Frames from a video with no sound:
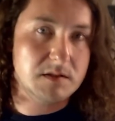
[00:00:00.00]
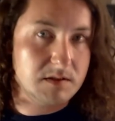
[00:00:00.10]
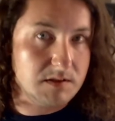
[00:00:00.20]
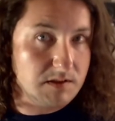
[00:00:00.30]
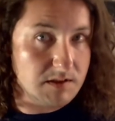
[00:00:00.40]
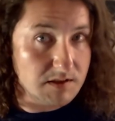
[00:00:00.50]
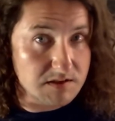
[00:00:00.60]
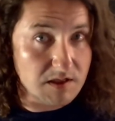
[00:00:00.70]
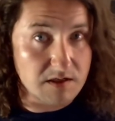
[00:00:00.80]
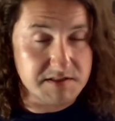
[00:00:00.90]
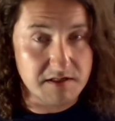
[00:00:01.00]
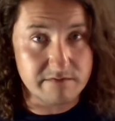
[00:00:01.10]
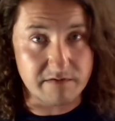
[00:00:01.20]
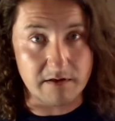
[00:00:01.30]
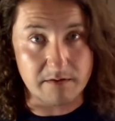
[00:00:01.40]
it is kind of
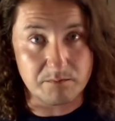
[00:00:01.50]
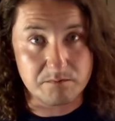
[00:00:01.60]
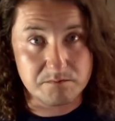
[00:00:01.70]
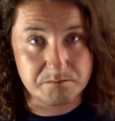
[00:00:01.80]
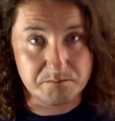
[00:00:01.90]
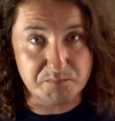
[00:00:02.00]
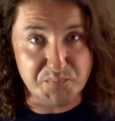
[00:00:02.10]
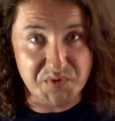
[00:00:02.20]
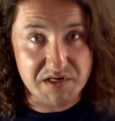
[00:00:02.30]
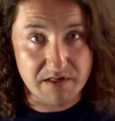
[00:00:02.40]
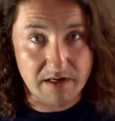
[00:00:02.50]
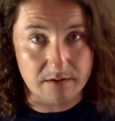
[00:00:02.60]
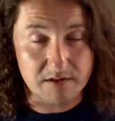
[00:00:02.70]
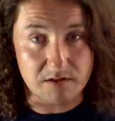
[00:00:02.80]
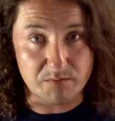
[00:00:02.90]
terrifying being
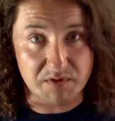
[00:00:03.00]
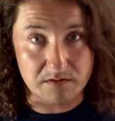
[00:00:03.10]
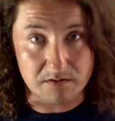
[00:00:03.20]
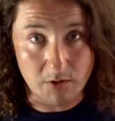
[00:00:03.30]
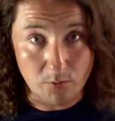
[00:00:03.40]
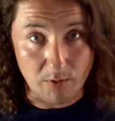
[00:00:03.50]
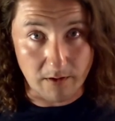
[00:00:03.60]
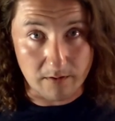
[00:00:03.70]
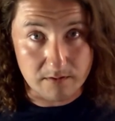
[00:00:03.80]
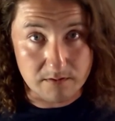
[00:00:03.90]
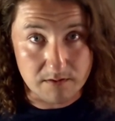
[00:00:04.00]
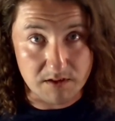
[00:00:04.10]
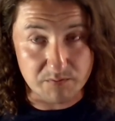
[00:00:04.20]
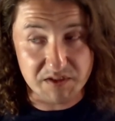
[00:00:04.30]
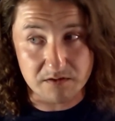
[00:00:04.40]
out in the middle of nowhere in the
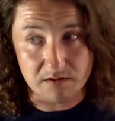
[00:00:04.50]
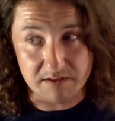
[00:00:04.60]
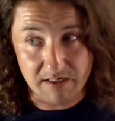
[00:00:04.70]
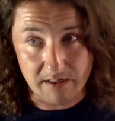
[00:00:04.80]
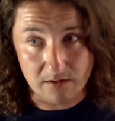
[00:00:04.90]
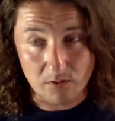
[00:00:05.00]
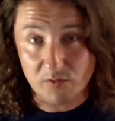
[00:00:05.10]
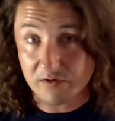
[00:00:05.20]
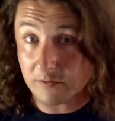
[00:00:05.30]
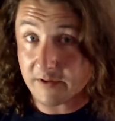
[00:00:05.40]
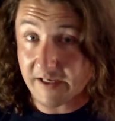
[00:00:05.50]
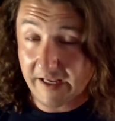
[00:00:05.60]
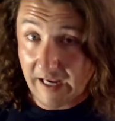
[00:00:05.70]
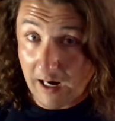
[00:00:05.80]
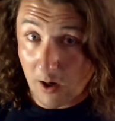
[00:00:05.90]
middle of the night with only a
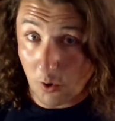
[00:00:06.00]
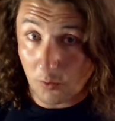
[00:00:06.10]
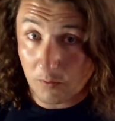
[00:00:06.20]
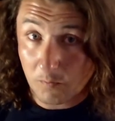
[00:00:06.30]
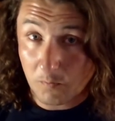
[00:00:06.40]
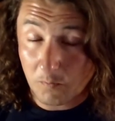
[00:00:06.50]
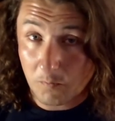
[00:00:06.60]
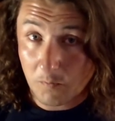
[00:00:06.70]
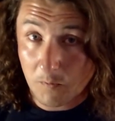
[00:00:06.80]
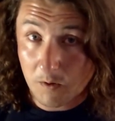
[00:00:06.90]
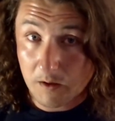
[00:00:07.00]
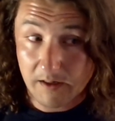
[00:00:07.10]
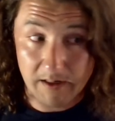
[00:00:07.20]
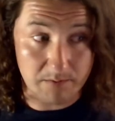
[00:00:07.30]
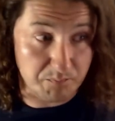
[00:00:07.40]
cow
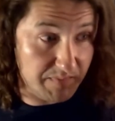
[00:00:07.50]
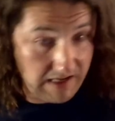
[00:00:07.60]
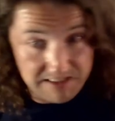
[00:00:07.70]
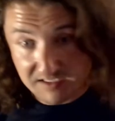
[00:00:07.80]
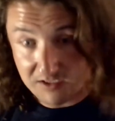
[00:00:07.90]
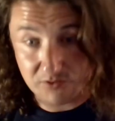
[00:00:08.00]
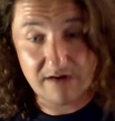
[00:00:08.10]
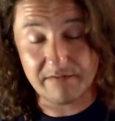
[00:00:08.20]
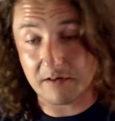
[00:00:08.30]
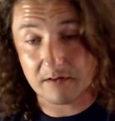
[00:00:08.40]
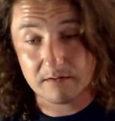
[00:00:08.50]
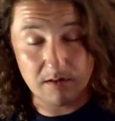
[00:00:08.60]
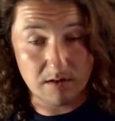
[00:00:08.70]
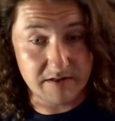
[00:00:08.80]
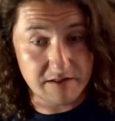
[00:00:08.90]
and passing traffic
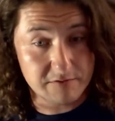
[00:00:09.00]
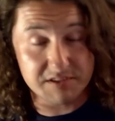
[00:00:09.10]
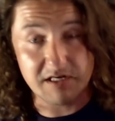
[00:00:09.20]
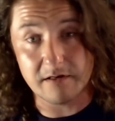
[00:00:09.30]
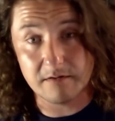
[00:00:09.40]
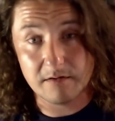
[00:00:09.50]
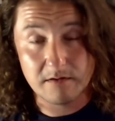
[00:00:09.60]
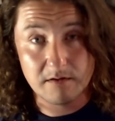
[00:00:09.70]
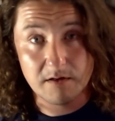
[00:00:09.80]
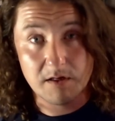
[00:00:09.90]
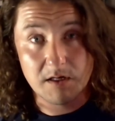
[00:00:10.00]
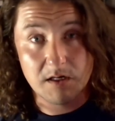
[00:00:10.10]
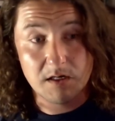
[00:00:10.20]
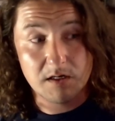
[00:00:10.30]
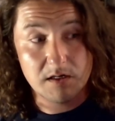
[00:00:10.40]
on the interstate
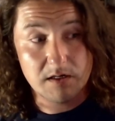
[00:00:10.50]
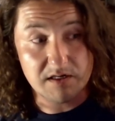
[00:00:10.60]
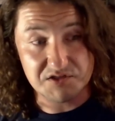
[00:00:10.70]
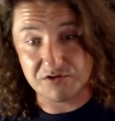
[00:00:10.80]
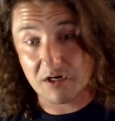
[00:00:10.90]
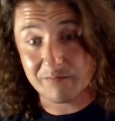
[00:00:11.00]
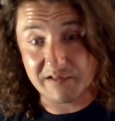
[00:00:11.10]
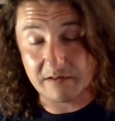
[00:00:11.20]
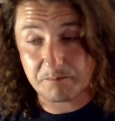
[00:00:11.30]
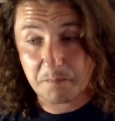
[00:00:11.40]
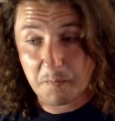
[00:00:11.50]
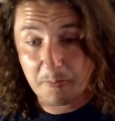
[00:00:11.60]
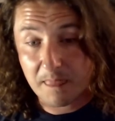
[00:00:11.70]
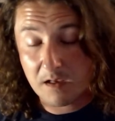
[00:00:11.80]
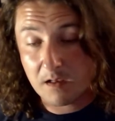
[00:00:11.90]
as your company.
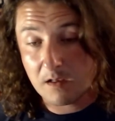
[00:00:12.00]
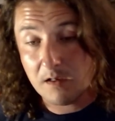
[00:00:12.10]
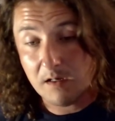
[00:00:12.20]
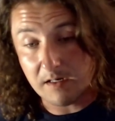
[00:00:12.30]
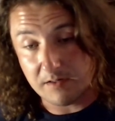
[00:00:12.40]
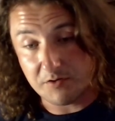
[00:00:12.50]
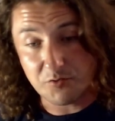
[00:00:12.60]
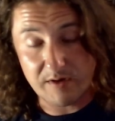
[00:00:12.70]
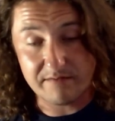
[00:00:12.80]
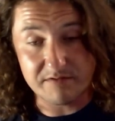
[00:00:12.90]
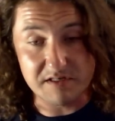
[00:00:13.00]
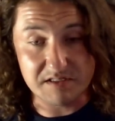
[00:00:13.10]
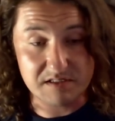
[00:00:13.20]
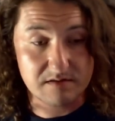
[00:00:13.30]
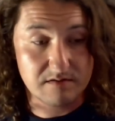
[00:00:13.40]
And you have
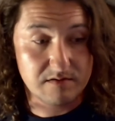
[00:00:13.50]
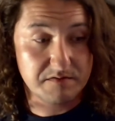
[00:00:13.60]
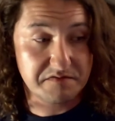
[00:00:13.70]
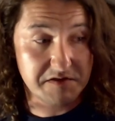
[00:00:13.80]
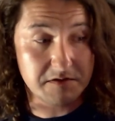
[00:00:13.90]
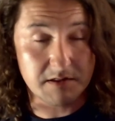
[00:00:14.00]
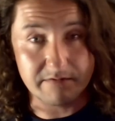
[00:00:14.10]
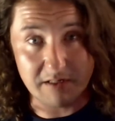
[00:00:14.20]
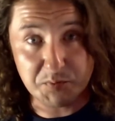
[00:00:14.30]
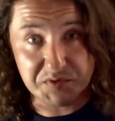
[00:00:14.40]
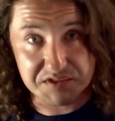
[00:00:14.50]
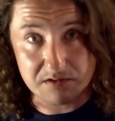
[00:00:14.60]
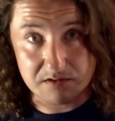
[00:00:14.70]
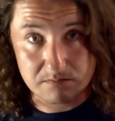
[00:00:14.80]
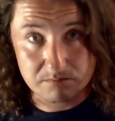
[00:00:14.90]
this feeling of helplessness.